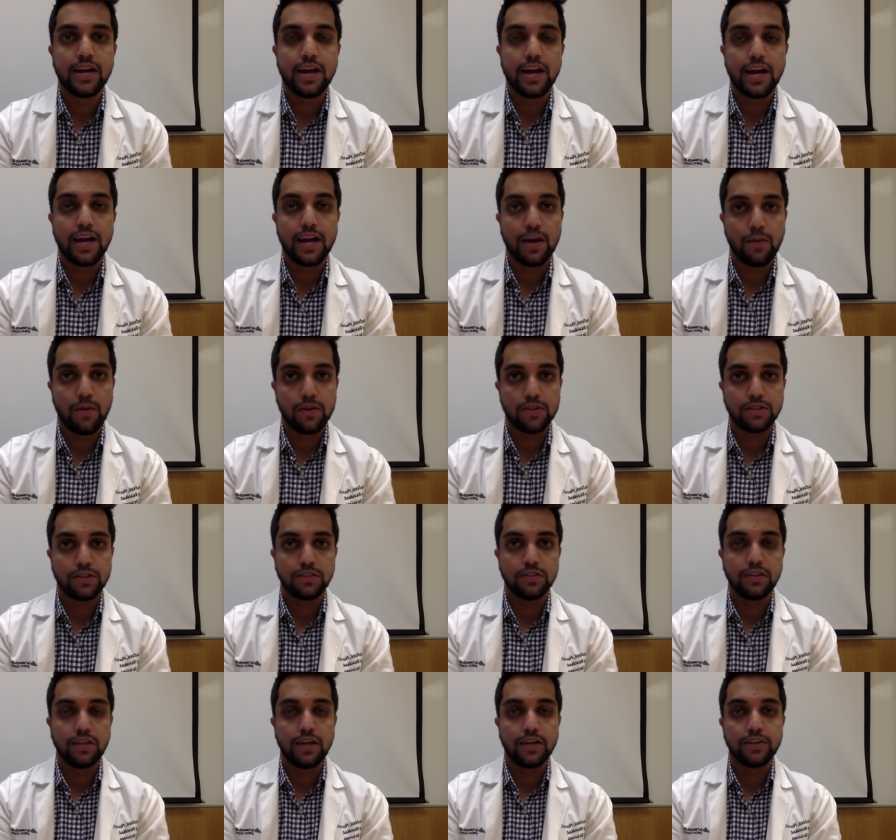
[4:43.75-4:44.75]
and I want to
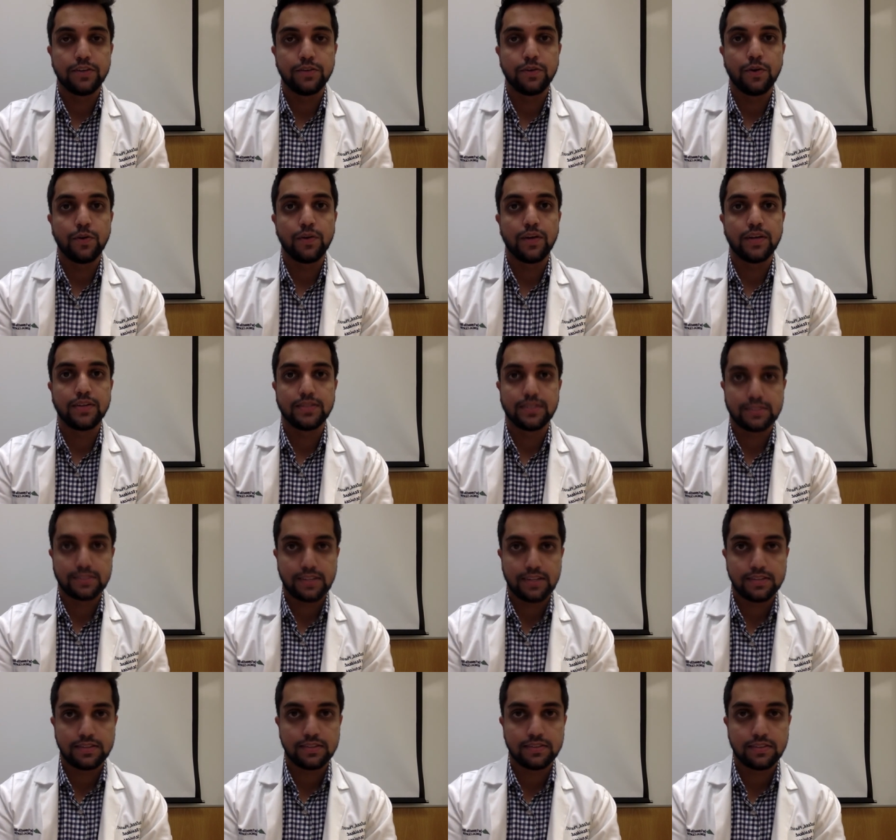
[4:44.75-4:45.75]
let you know that
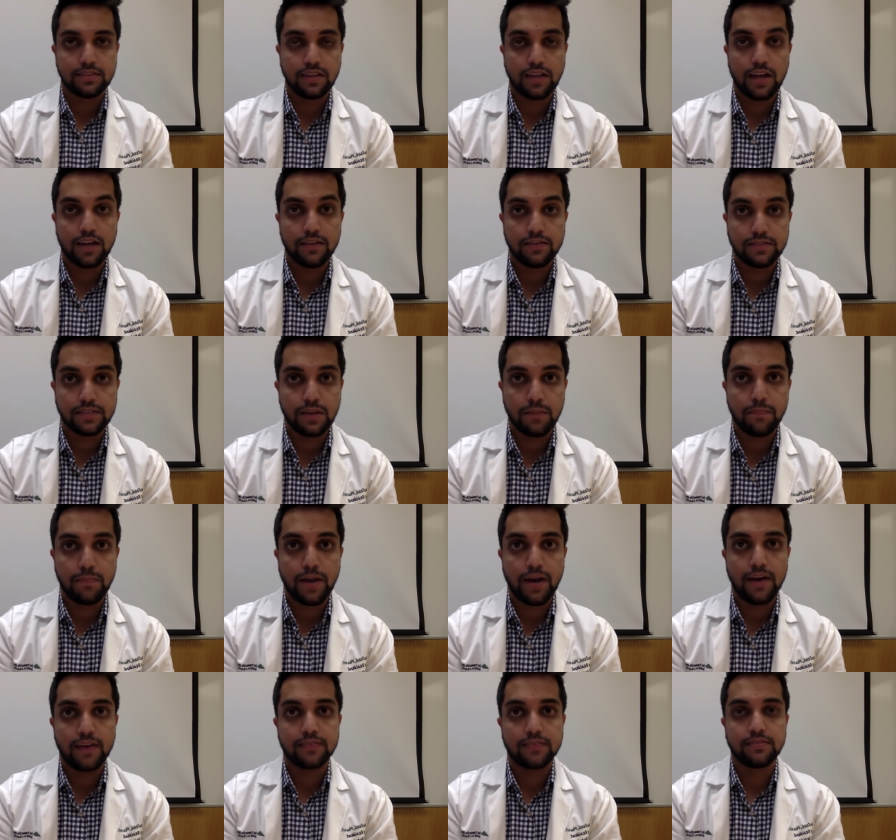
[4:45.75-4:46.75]
success is a lot of
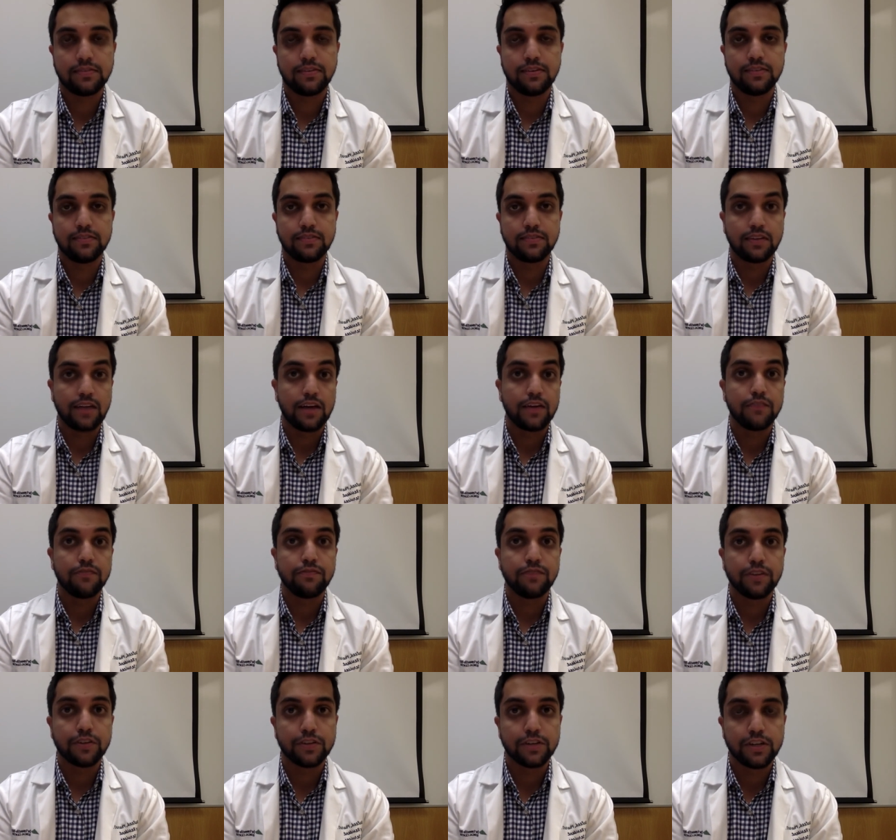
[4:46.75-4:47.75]
setbacks, it's a lot of
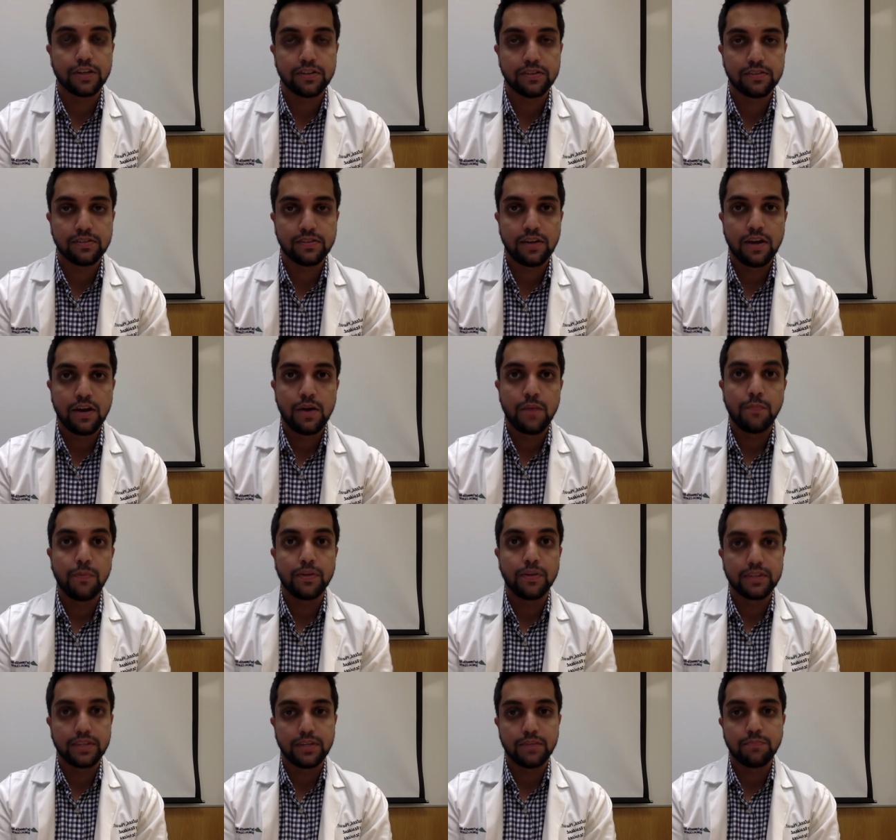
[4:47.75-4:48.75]
failures,
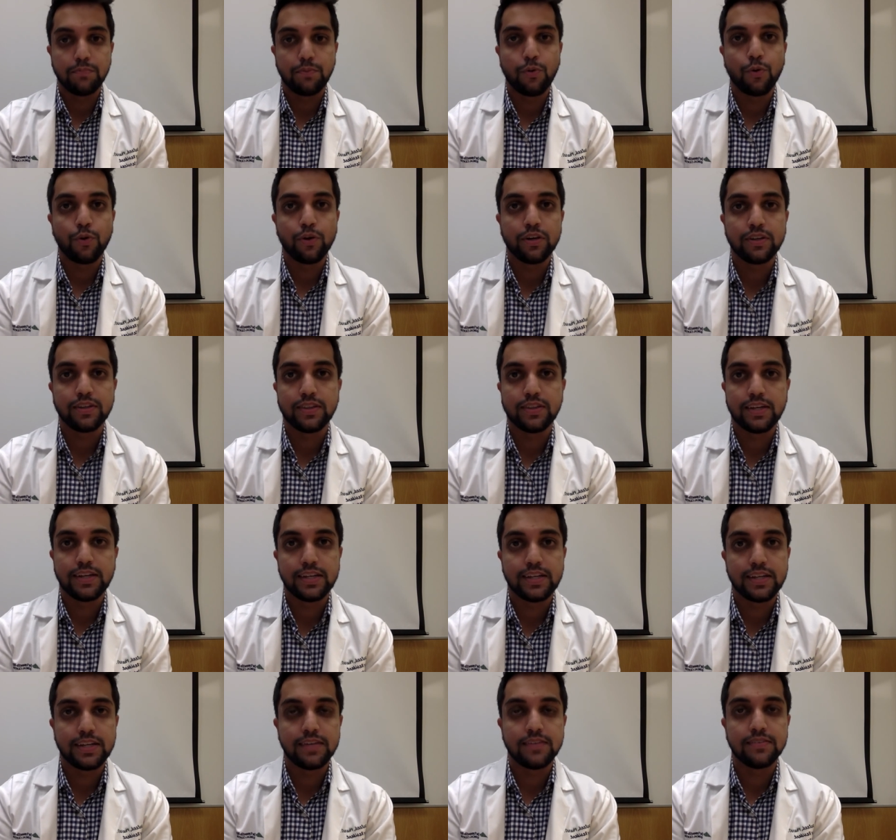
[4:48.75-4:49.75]
but the important
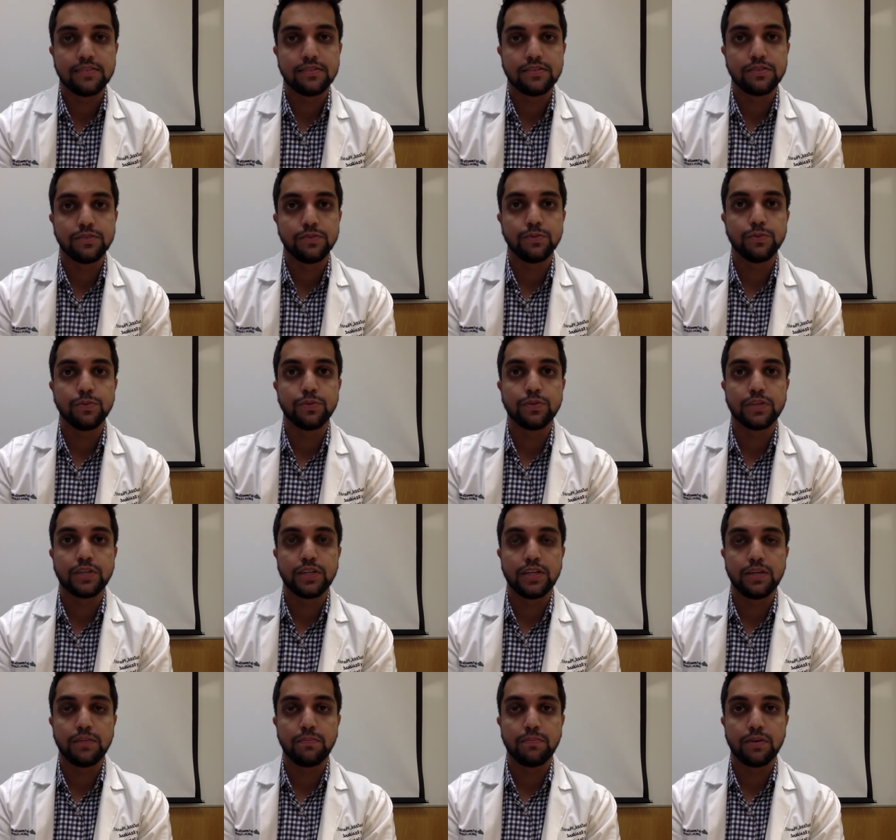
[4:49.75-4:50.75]
thing is to
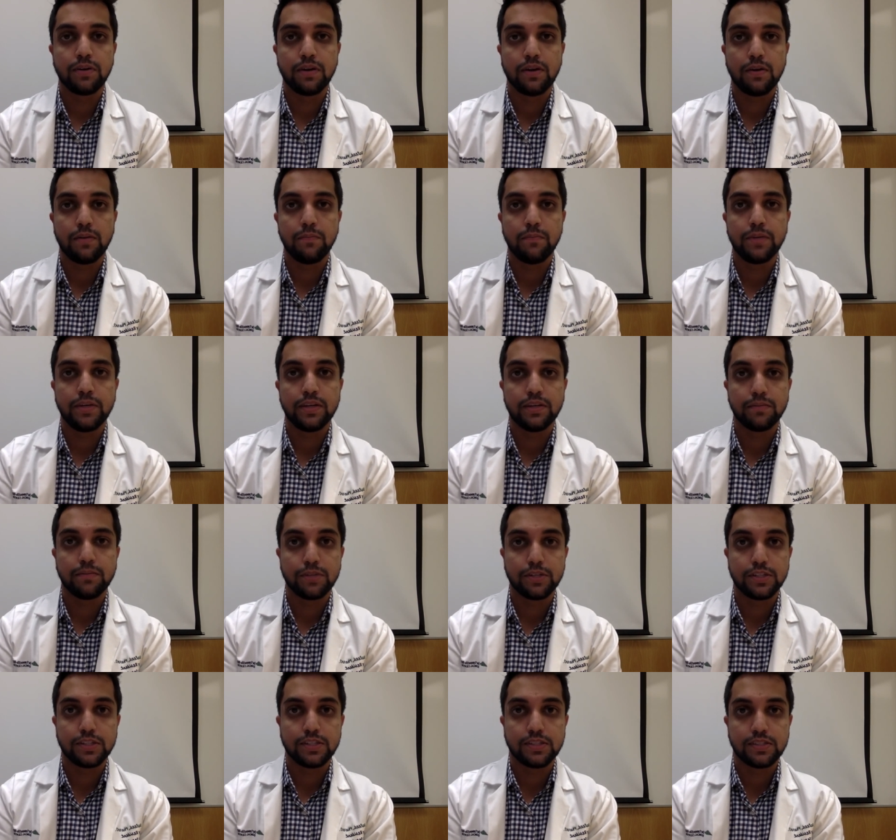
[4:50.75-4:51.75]
keep being
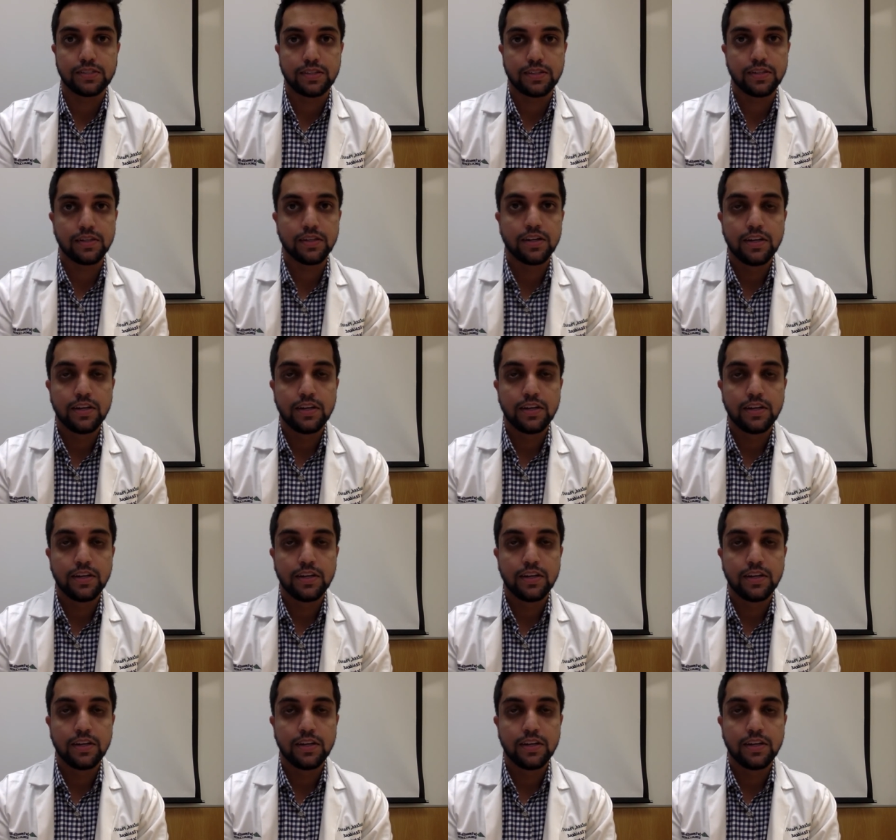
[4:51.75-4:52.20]
persistent,